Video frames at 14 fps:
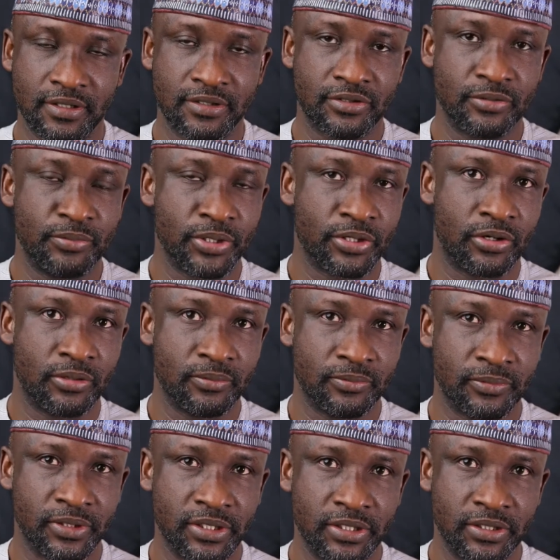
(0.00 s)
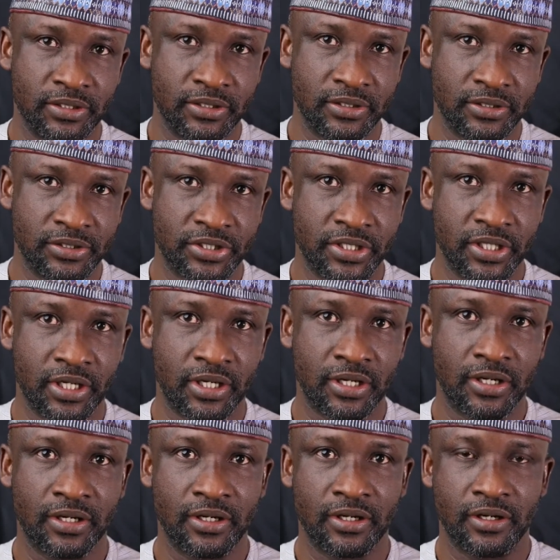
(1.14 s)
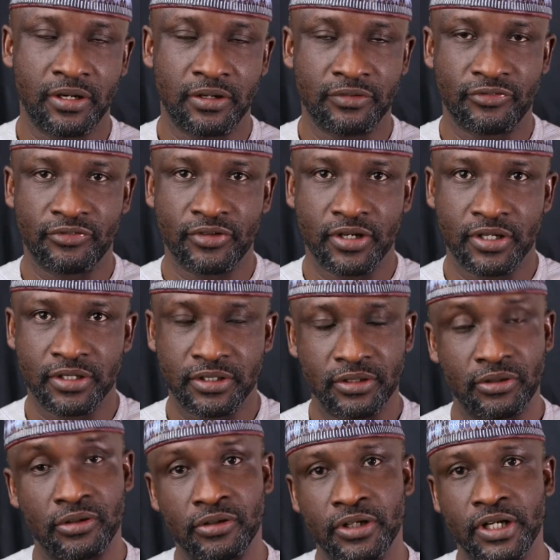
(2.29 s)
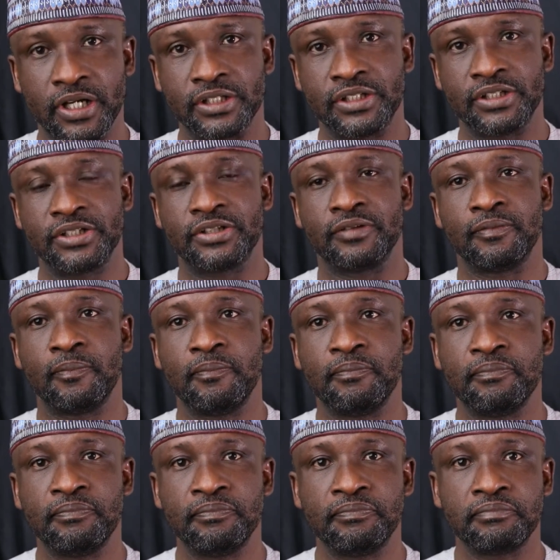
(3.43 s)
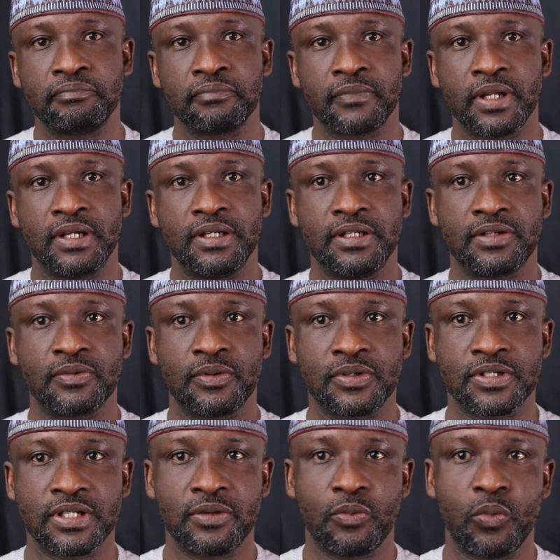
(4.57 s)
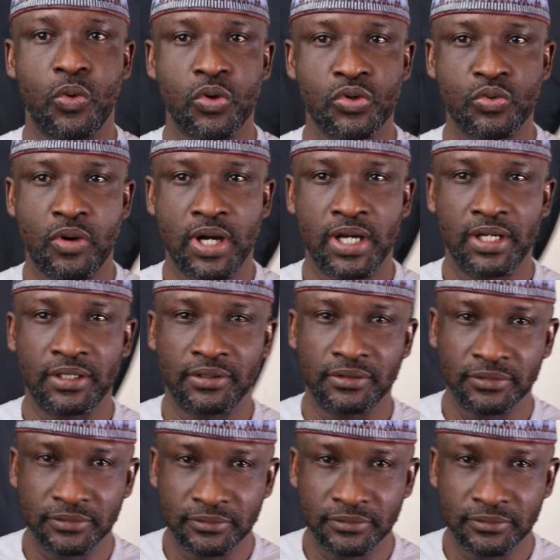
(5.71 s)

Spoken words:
to become the chair of the organization. It was a worthwhile